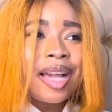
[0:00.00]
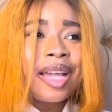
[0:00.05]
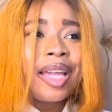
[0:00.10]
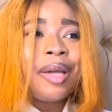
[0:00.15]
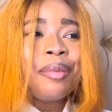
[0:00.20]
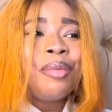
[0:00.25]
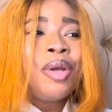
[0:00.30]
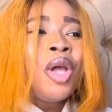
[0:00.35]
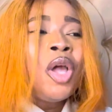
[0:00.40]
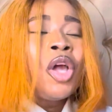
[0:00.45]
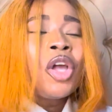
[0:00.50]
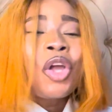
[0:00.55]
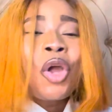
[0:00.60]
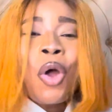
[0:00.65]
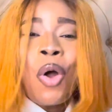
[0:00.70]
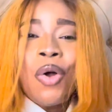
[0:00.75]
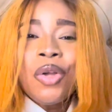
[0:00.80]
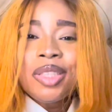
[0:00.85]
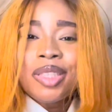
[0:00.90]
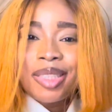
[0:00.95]
I am
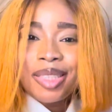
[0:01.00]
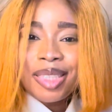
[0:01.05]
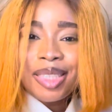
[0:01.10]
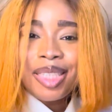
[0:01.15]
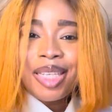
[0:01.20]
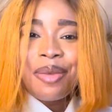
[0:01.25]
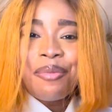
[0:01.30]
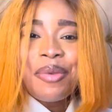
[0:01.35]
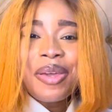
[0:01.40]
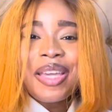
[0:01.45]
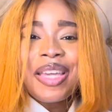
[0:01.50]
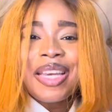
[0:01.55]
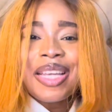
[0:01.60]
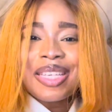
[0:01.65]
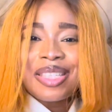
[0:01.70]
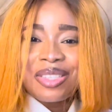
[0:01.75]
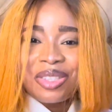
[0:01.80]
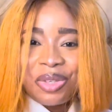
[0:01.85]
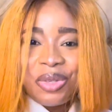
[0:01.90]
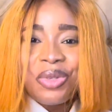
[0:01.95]
constantly making
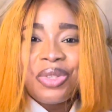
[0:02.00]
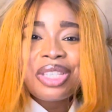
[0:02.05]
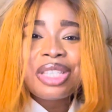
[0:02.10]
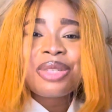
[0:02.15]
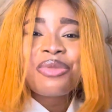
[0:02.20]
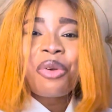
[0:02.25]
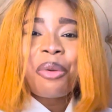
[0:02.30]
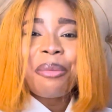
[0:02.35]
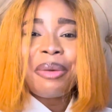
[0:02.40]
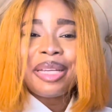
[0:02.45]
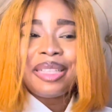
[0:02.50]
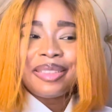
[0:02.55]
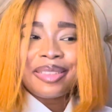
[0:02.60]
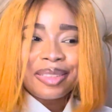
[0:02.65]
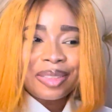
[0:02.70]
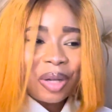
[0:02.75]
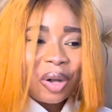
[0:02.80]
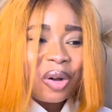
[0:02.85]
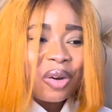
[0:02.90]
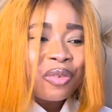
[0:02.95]
excuses for
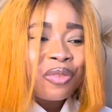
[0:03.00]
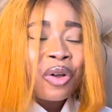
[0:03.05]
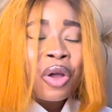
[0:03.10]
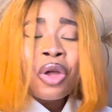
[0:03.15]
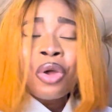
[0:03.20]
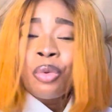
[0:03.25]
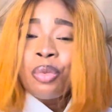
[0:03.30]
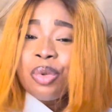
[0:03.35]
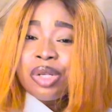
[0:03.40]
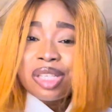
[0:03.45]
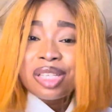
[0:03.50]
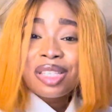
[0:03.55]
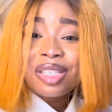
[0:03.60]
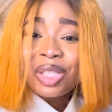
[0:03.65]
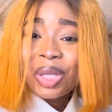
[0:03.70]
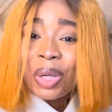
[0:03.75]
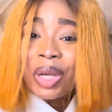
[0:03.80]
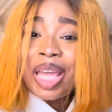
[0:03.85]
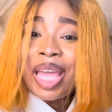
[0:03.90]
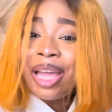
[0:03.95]
myself, which is
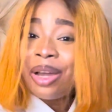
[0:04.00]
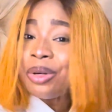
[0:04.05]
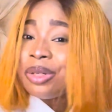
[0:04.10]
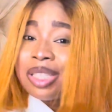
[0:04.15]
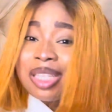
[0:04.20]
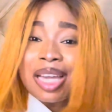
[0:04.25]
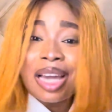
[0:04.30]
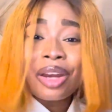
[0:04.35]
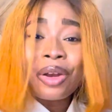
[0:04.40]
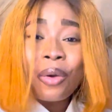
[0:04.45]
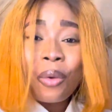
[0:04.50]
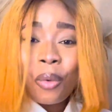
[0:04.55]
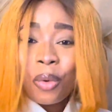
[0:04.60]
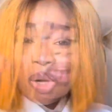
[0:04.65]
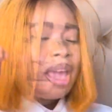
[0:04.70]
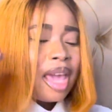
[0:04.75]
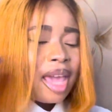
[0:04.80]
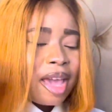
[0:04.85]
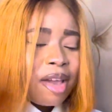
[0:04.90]
not healthy at all.